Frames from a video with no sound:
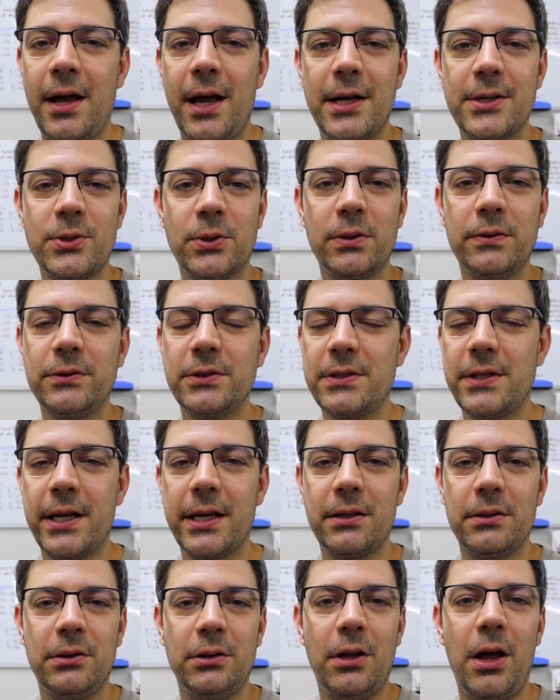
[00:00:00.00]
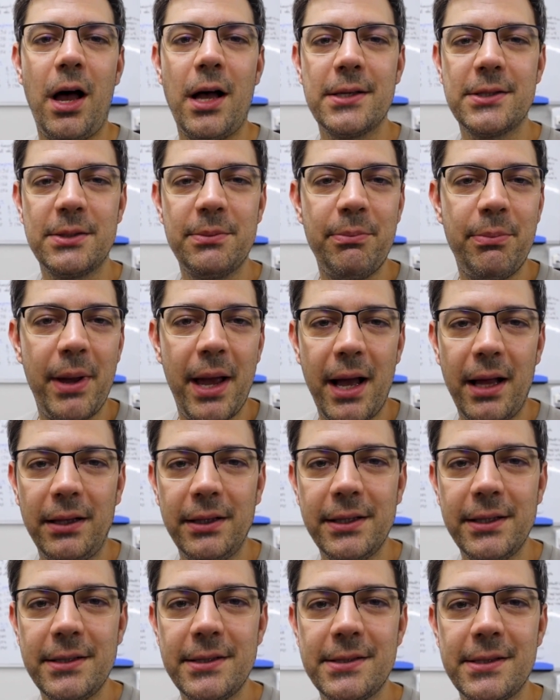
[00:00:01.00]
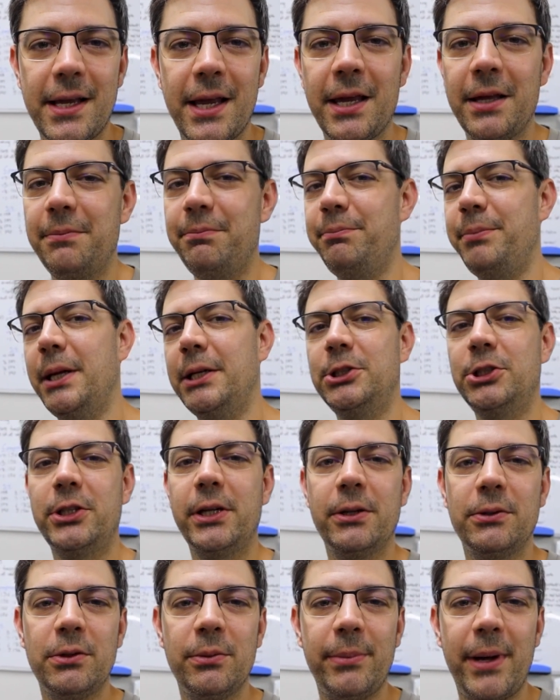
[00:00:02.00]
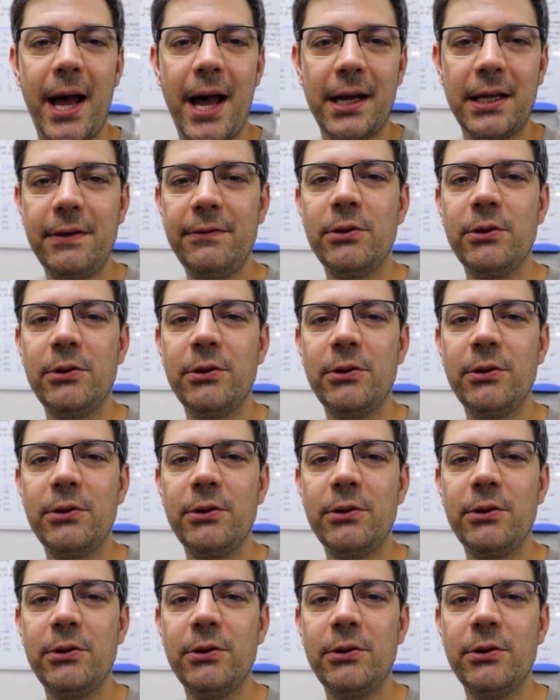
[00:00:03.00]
I sort of just like lost balance and pitched out the back,